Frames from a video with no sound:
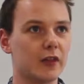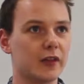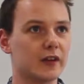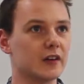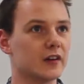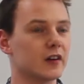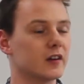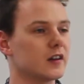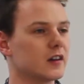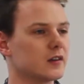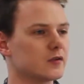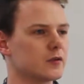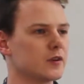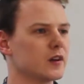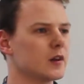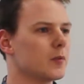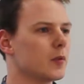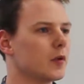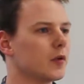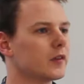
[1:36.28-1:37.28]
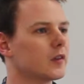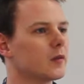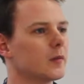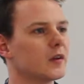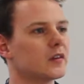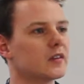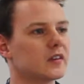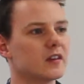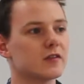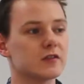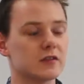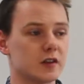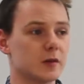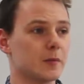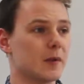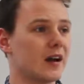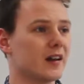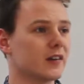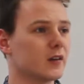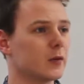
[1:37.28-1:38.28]
I think that it's really important to be able to give
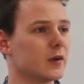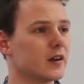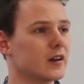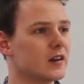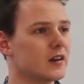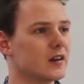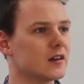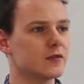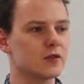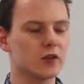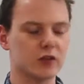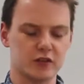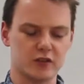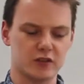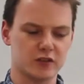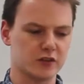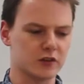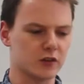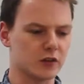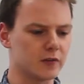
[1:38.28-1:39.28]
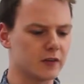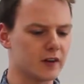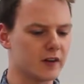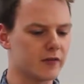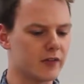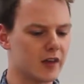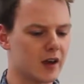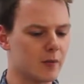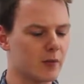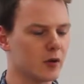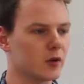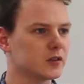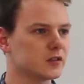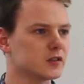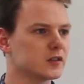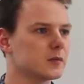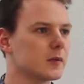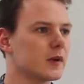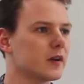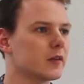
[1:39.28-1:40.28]
something back to where you live, not just to sort of live there, but
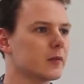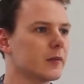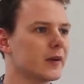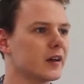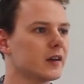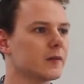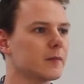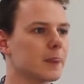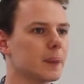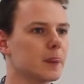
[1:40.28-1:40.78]
also to be able to make,